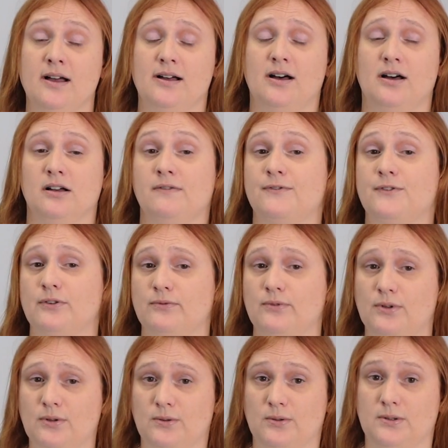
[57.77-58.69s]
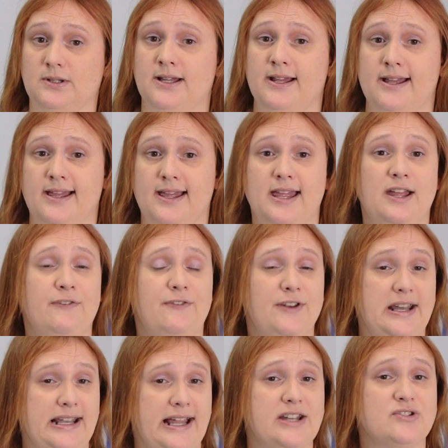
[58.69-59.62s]
After all, if an
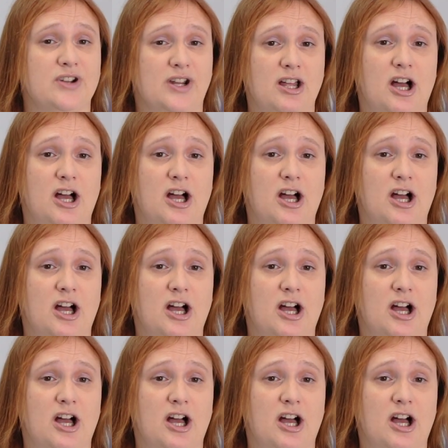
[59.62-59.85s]
electric